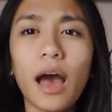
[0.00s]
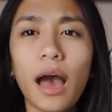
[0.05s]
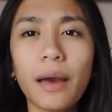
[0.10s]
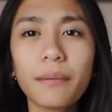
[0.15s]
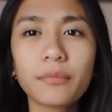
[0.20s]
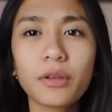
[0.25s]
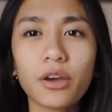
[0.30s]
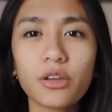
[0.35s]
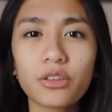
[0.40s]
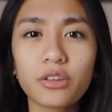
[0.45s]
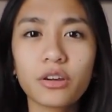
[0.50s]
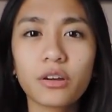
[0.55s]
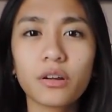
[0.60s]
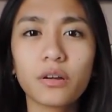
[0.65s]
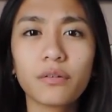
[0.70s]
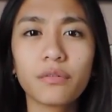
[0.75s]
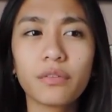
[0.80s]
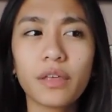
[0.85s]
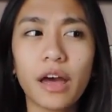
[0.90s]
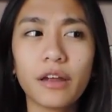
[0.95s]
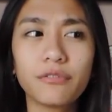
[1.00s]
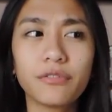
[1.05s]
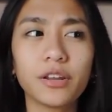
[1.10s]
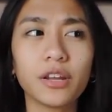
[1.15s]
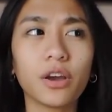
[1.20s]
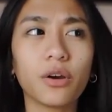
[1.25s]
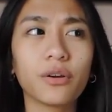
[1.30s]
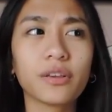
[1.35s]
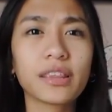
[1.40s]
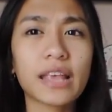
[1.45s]
I'm not sure if that
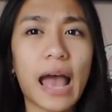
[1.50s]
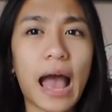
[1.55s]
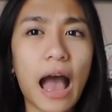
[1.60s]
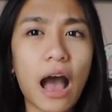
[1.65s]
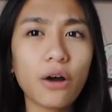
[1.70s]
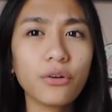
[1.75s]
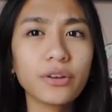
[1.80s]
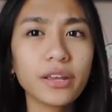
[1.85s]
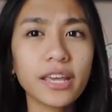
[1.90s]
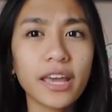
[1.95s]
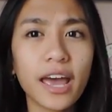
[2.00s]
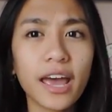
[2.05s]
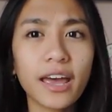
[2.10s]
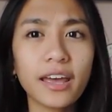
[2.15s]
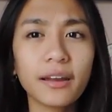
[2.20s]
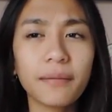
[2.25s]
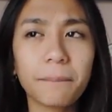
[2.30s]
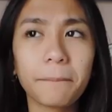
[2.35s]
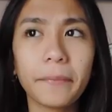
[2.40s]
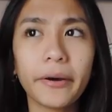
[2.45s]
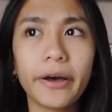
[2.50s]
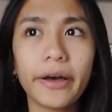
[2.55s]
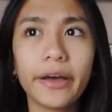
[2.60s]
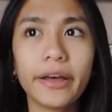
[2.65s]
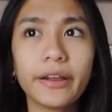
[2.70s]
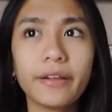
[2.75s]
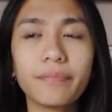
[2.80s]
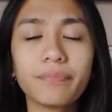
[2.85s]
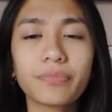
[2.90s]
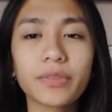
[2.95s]
video is out yet,
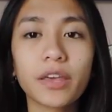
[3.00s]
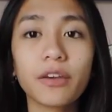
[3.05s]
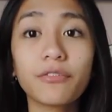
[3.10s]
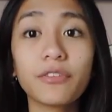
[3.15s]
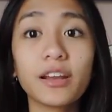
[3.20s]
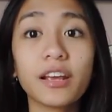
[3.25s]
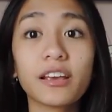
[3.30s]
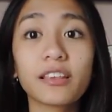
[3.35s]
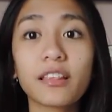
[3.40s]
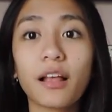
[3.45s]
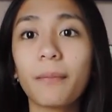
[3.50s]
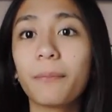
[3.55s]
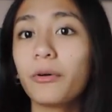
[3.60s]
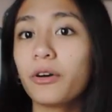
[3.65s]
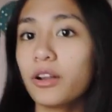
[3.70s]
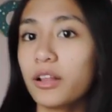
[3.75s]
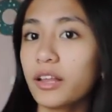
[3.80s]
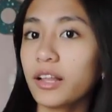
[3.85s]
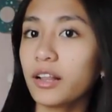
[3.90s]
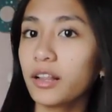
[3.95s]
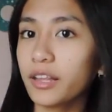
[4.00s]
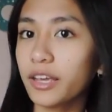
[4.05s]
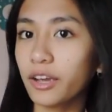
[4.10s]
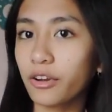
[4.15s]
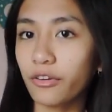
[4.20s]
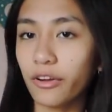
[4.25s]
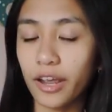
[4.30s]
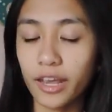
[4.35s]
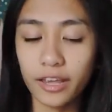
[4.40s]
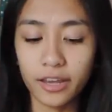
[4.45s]
but if it is, I'll put a little
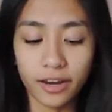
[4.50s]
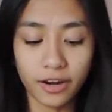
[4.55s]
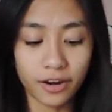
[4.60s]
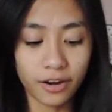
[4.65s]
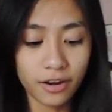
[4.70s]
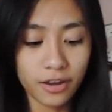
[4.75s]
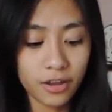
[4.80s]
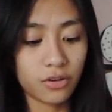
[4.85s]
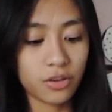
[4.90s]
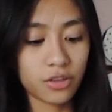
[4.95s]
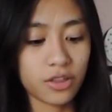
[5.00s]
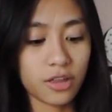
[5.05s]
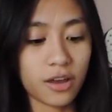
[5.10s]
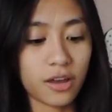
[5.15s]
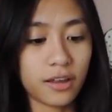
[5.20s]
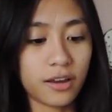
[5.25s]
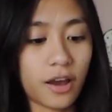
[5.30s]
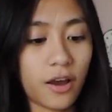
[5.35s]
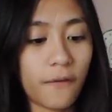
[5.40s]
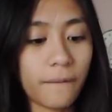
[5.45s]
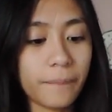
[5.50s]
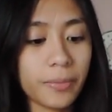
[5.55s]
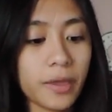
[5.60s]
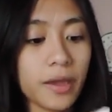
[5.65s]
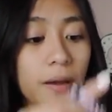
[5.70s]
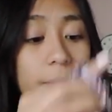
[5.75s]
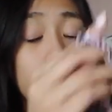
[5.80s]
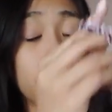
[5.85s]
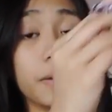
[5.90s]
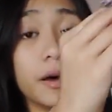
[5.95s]
link right here so you can check it out.
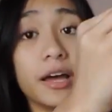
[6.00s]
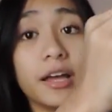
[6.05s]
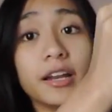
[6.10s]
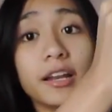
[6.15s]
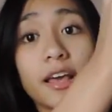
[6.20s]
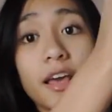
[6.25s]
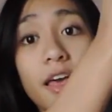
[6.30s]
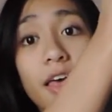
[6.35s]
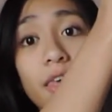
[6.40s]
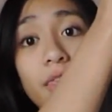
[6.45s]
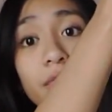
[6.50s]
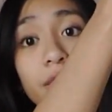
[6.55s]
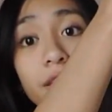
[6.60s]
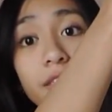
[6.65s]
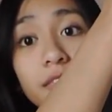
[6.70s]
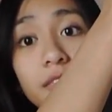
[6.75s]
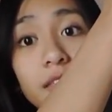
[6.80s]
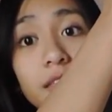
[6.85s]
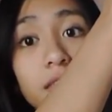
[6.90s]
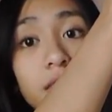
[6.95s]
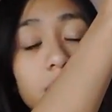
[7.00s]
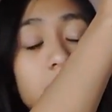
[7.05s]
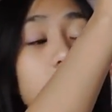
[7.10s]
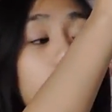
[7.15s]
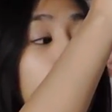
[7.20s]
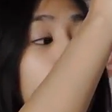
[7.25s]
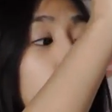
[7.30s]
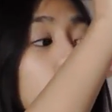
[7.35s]
But this is the